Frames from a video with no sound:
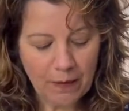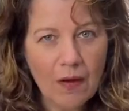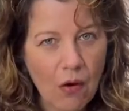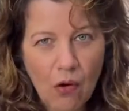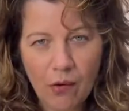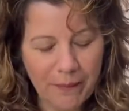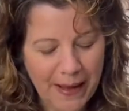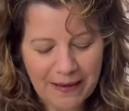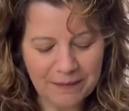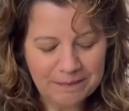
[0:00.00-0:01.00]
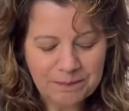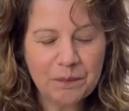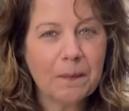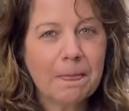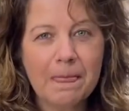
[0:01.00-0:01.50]
Oh man,
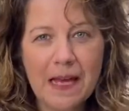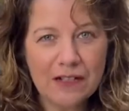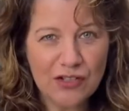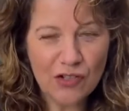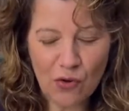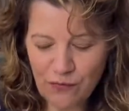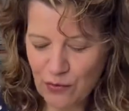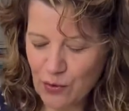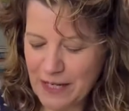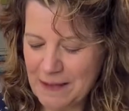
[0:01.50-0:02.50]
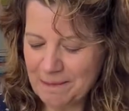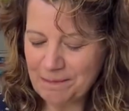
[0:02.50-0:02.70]
that is so fruity.